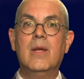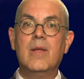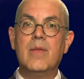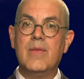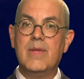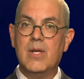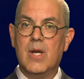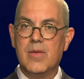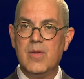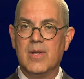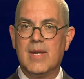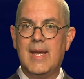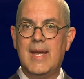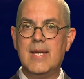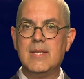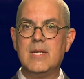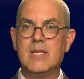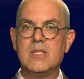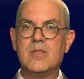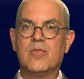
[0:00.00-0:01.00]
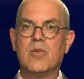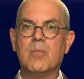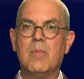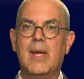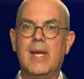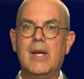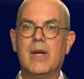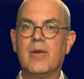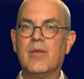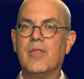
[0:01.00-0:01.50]
The other candidates for
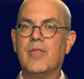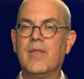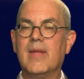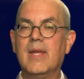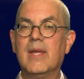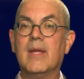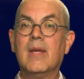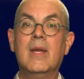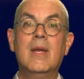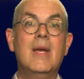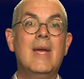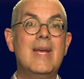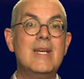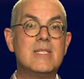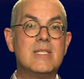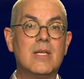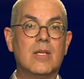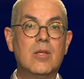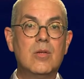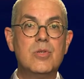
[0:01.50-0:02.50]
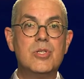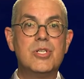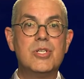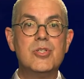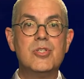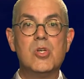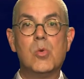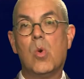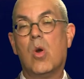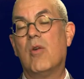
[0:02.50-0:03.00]
mayor think a solution
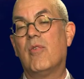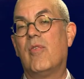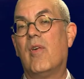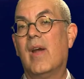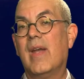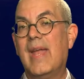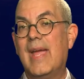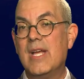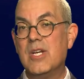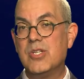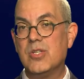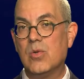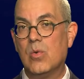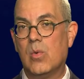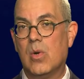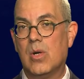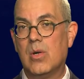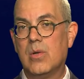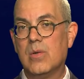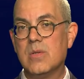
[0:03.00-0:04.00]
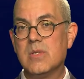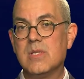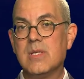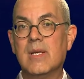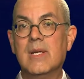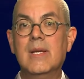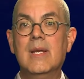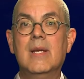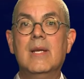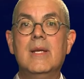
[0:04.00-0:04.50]
to our financial woes
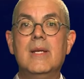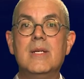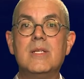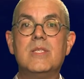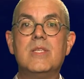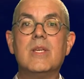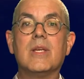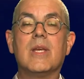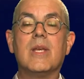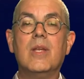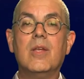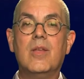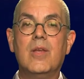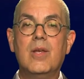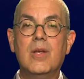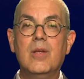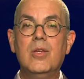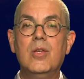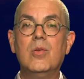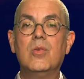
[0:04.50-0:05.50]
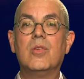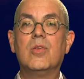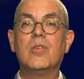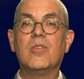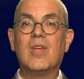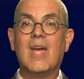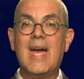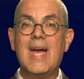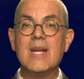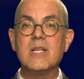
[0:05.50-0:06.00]
is to continue to
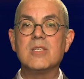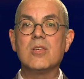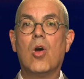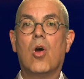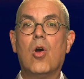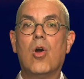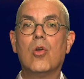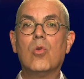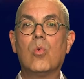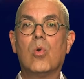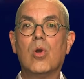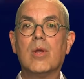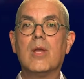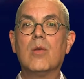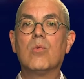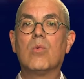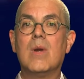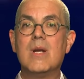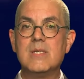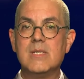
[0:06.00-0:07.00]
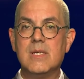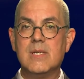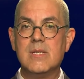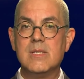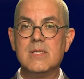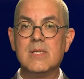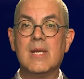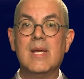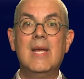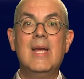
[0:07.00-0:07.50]
tax hardworking
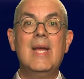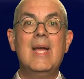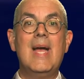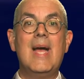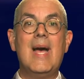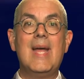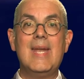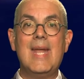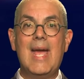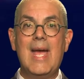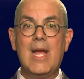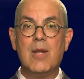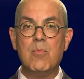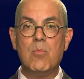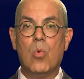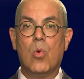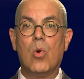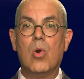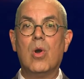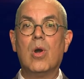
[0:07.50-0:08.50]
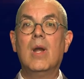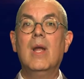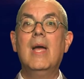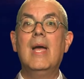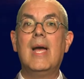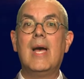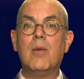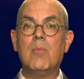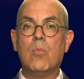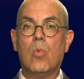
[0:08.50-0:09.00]
residents and add more
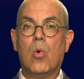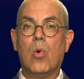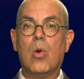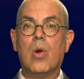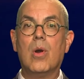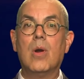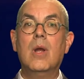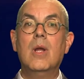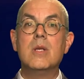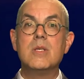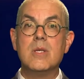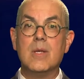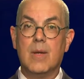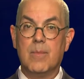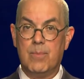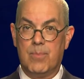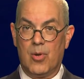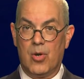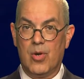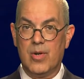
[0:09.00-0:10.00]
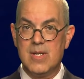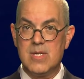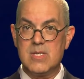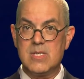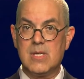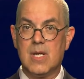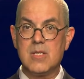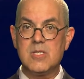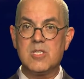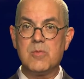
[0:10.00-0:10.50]
and more burdens
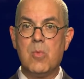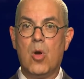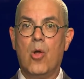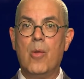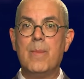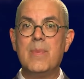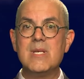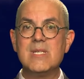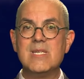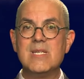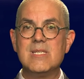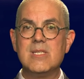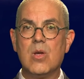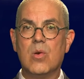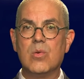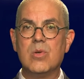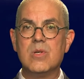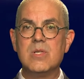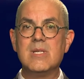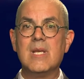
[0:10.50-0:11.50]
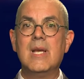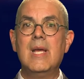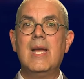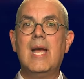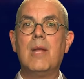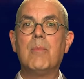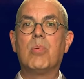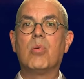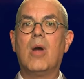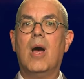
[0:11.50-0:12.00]
on small business owners
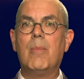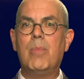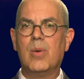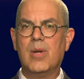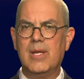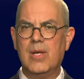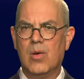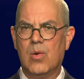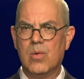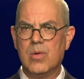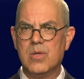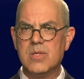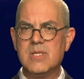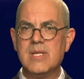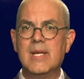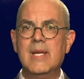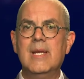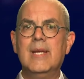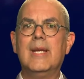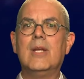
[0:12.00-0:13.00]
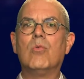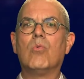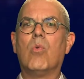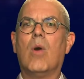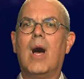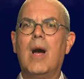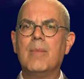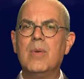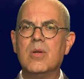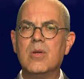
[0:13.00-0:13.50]
and property owners in
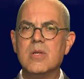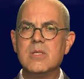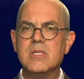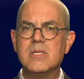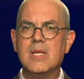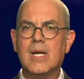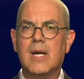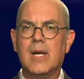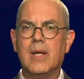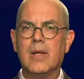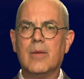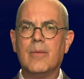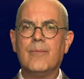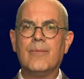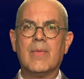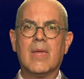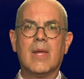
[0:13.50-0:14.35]
Robin Hood style.